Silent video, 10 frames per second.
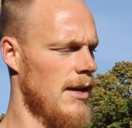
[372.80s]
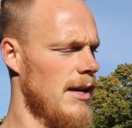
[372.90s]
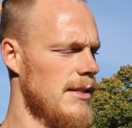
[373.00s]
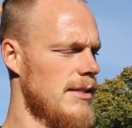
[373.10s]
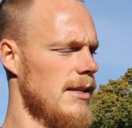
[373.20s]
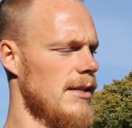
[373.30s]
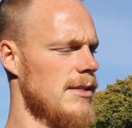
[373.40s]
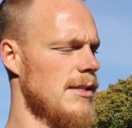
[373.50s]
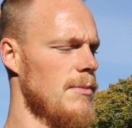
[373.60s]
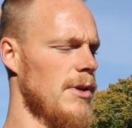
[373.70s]
It's
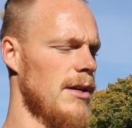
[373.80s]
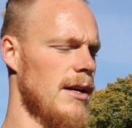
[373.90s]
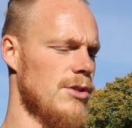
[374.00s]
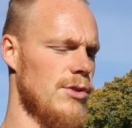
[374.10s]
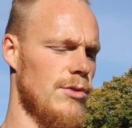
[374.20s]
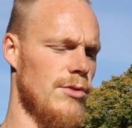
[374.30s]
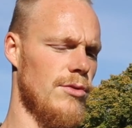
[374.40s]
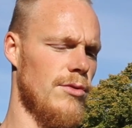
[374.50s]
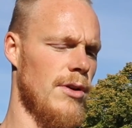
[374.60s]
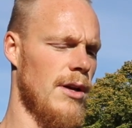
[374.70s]
similar
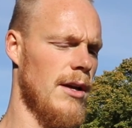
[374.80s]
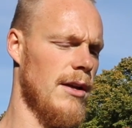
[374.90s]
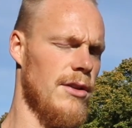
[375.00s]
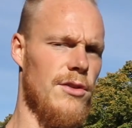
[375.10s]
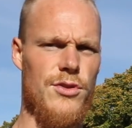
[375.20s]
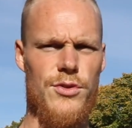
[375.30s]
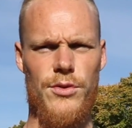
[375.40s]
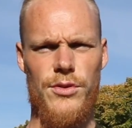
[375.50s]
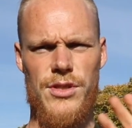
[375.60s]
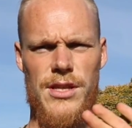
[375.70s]
to
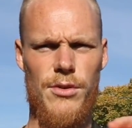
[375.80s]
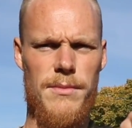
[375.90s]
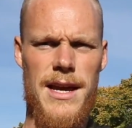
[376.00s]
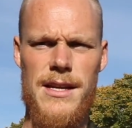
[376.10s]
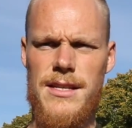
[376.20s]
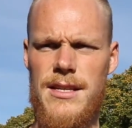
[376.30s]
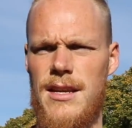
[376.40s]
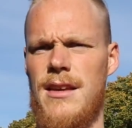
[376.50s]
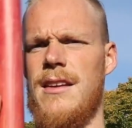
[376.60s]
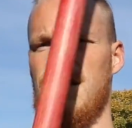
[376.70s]
usual steel mace.
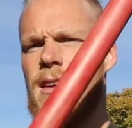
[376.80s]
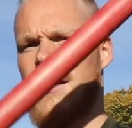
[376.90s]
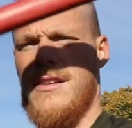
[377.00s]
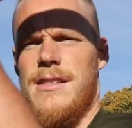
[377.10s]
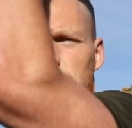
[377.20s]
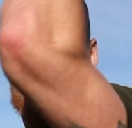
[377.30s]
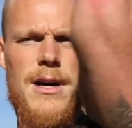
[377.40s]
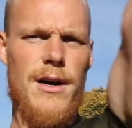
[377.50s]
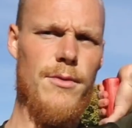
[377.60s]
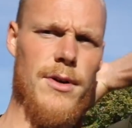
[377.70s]

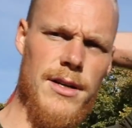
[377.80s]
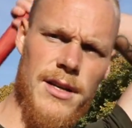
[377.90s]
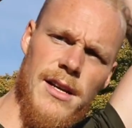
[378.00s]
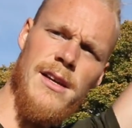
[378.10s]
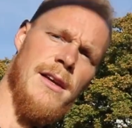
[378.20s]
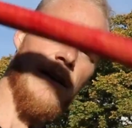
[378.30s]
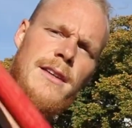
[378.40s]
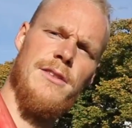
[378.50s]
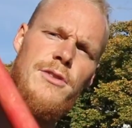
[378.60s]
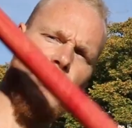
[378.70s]
10-pound one
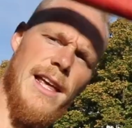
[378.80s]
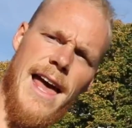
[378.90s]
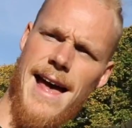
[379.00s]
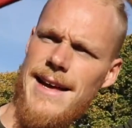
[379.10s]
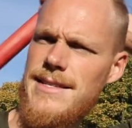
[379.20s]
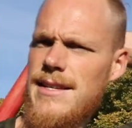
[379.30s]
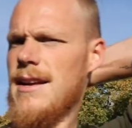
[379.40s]
usually has